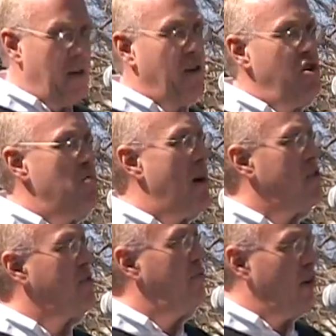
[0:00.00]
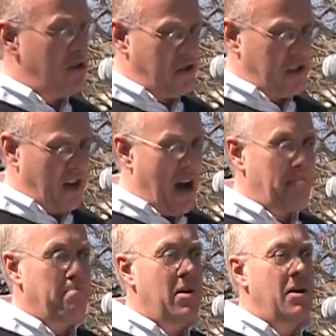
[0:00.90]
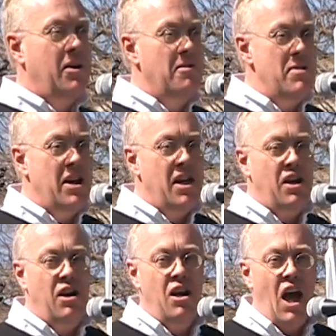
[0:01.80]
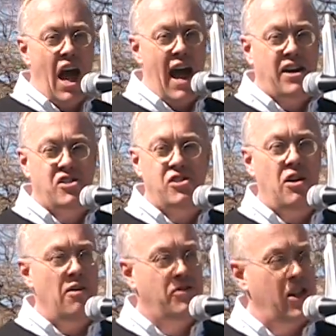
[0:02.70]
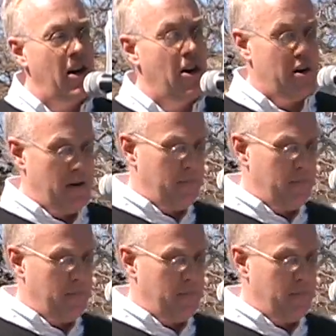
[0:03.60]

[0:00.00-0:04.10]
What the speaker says: you must first stop committing acts of terror.